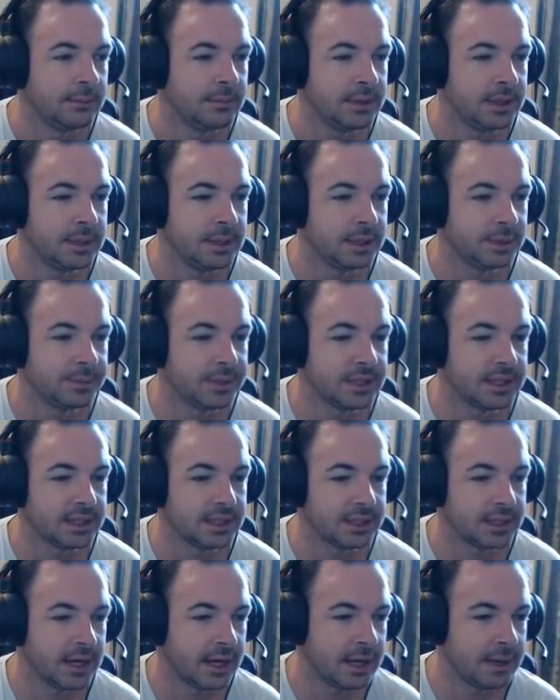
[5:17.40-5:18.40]
In this
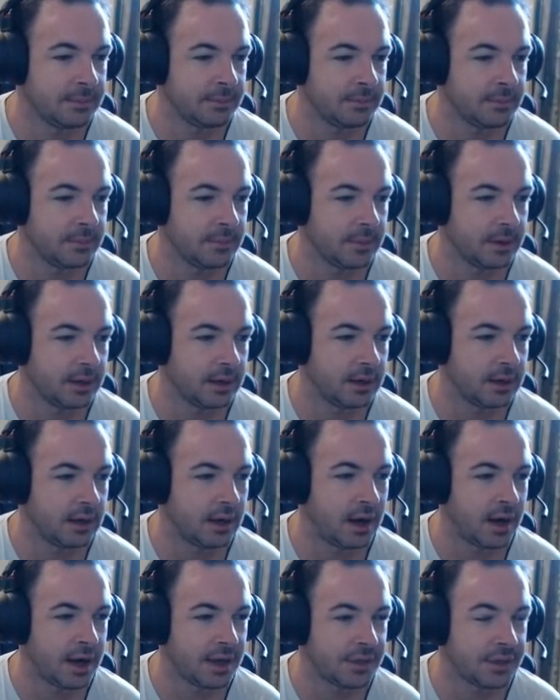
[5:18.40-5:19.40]
particular game,
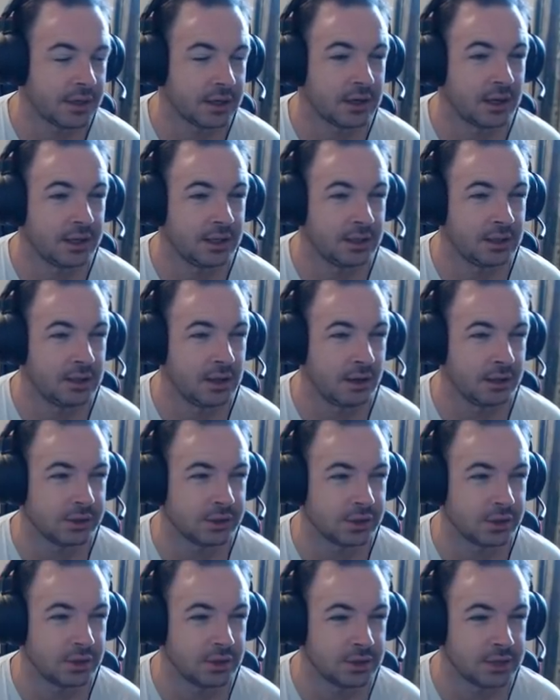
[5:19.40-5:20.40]
I think I
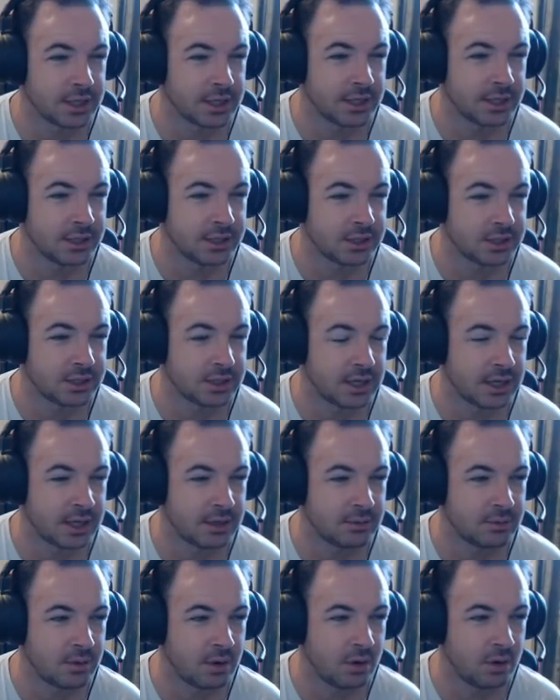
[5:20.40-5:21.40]
lost the lieutenant's
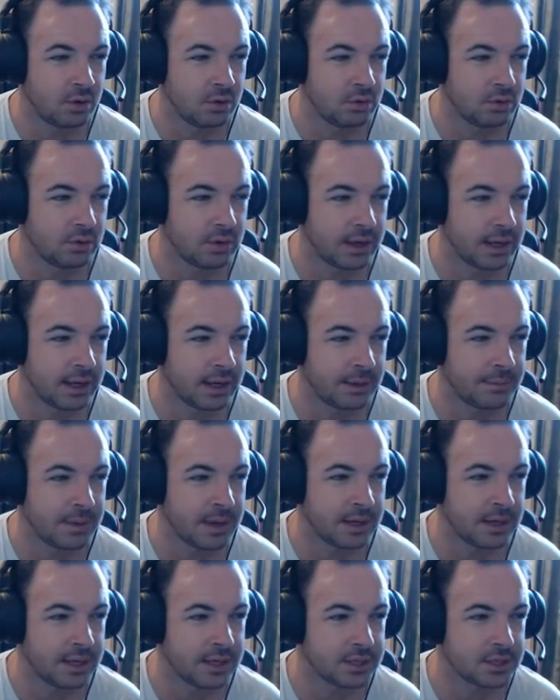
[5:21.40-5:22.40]
role,
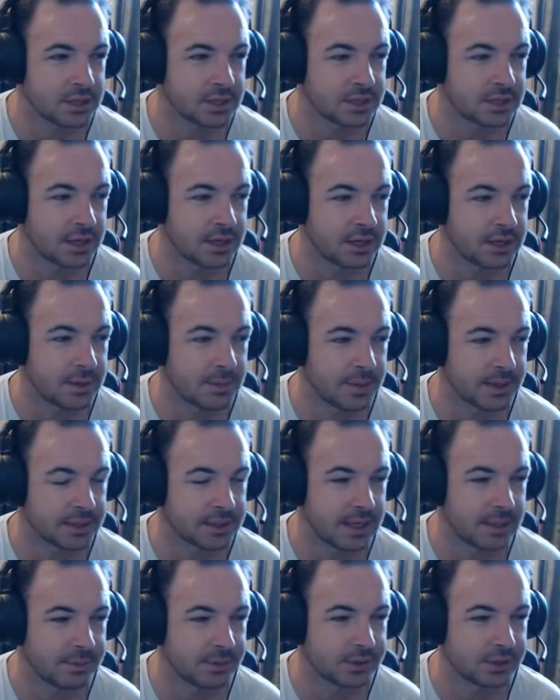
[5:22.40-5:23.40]
and he's decided to pick
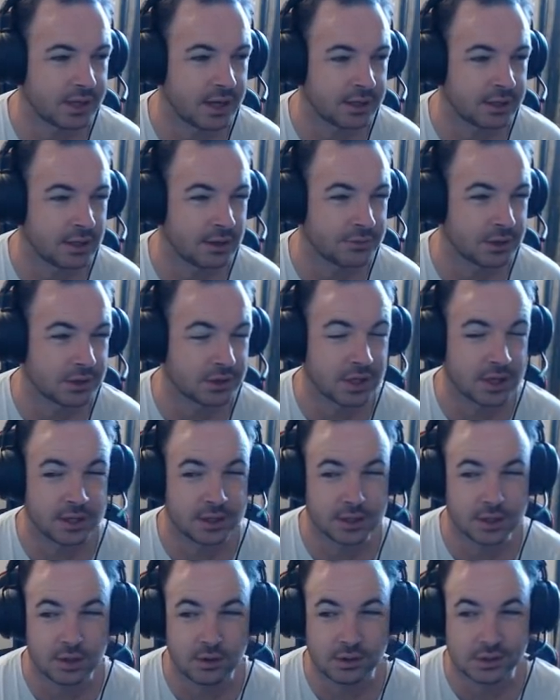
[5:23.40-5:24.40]
tableside, and I've
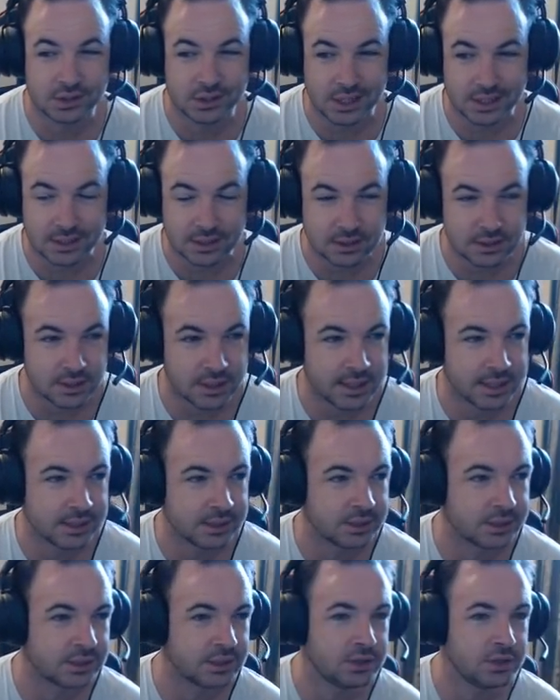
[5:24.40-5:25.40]
decided to go second,
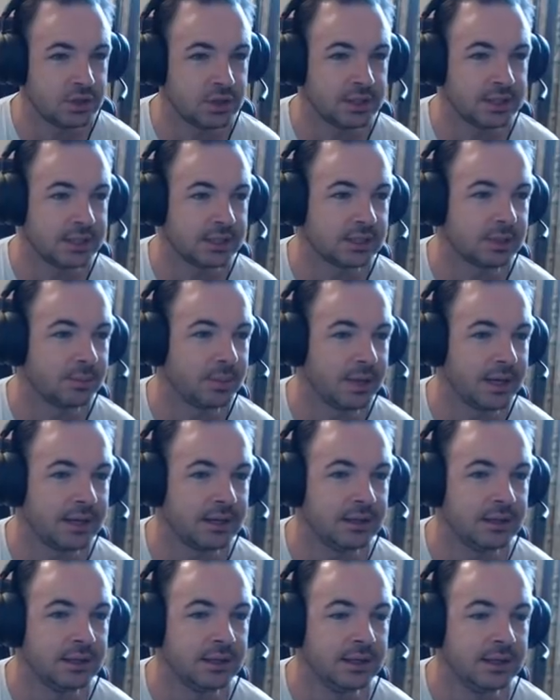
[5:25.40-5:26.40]
as usually is the
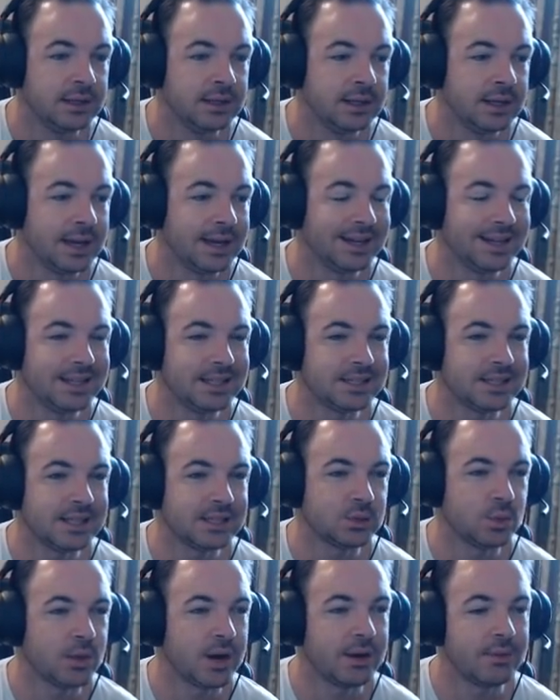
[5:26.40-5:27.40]
plan. At least
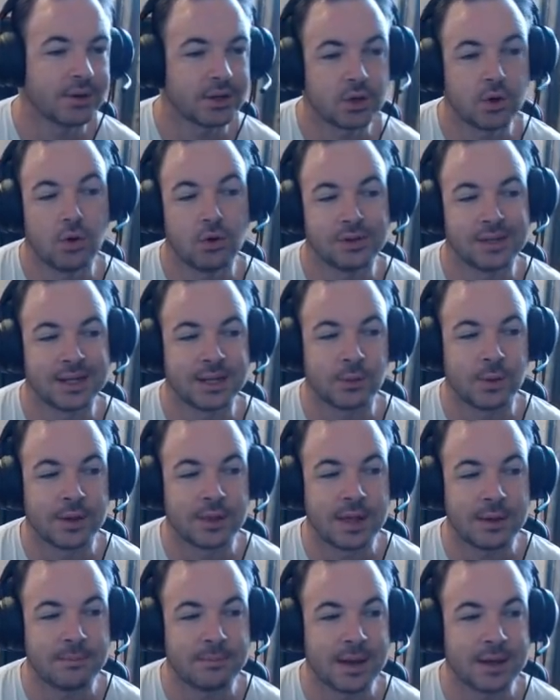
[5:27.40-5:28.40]
that's what I recall anyway.
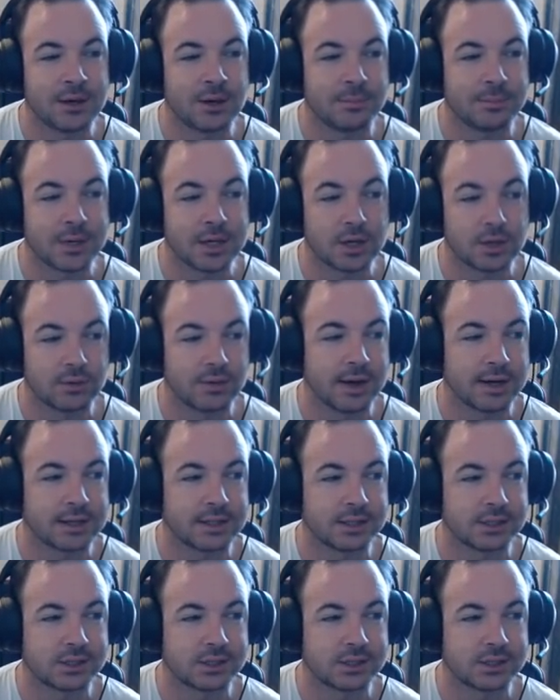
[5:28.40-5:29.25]
That may not be correct.